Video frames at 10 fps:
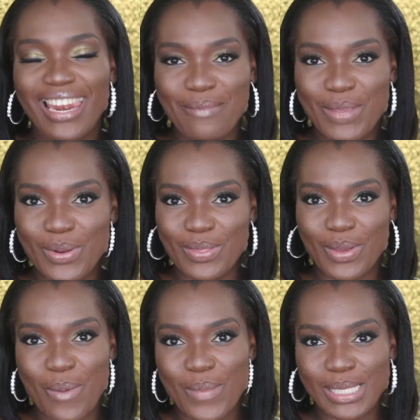let me
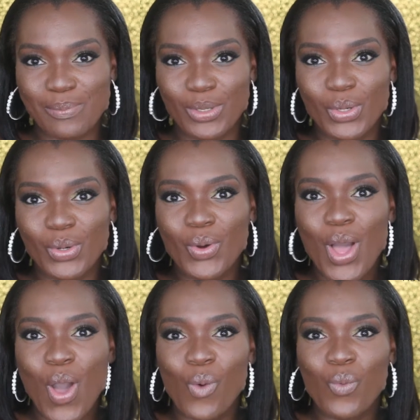the comments below
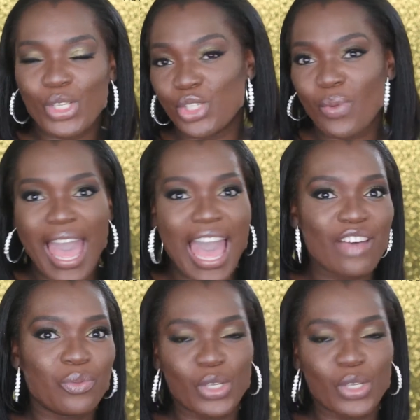what you have,